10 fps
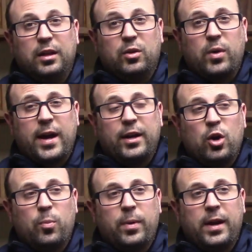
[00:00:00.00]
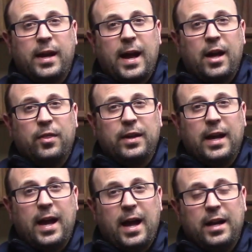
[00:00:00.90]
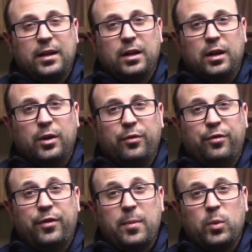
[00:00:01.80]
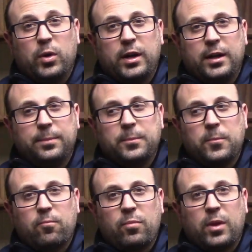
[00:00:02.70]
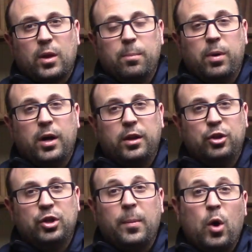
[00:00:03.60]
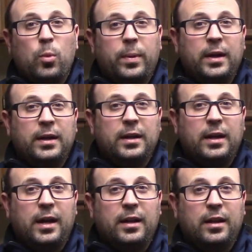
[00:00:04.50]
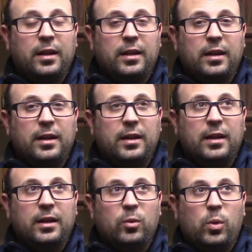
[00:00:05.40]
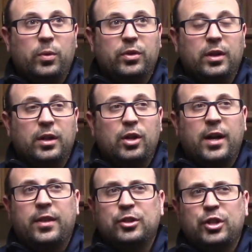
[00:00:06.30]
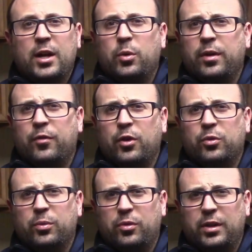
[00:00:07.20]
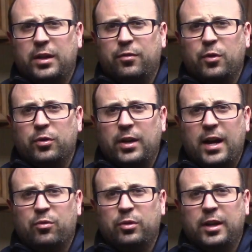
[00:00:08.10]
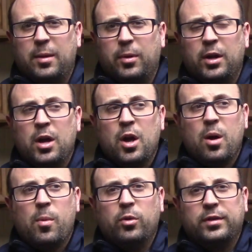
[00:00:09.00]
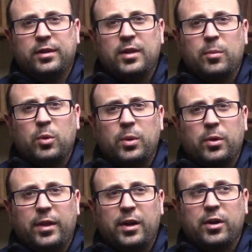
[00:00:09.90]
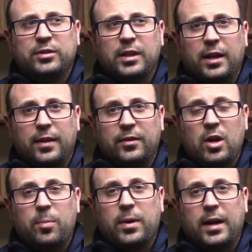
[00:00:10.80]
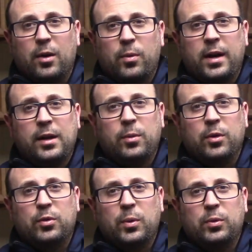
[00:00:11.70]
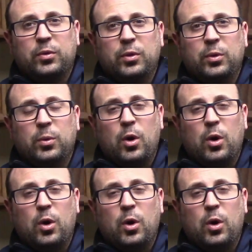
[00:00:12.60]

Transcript: grand opening at the end of February, but the gym opened in, what was it? I think January 1st was the first actual day, but most of December we were there setting things up, getting it ready. We were supposed to